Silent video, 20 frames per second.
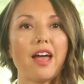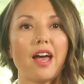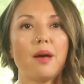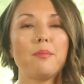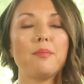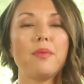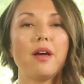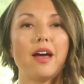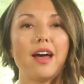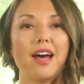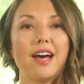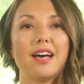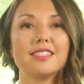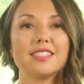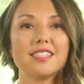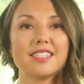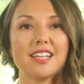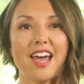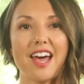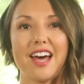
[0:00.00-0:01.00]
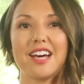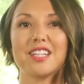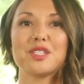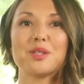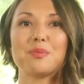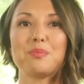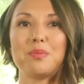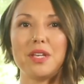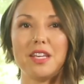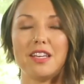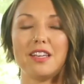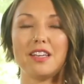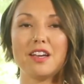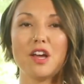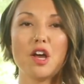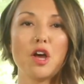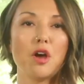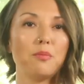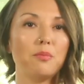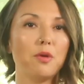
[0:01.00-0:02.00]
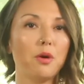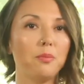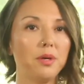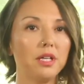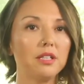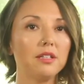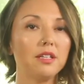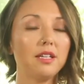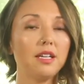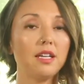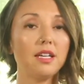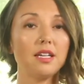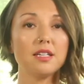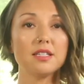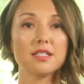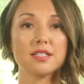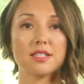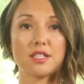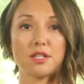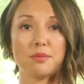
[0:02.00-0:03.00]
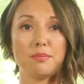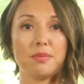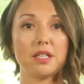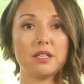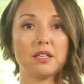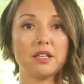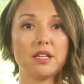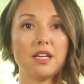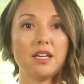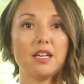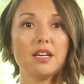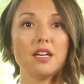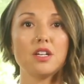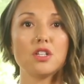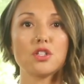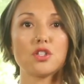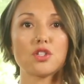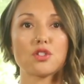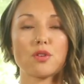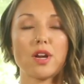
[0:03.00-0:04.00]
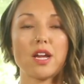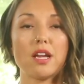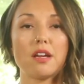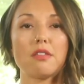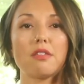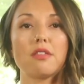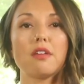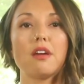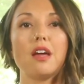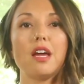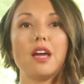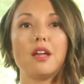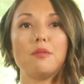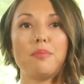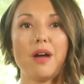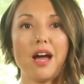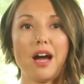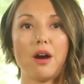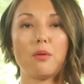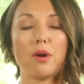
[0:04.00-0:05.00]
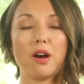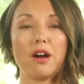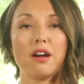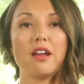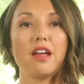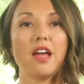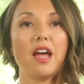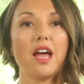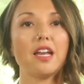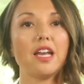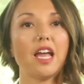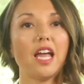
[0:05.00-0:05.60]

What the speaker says: MSSP, mobility, stability, strength, and power, and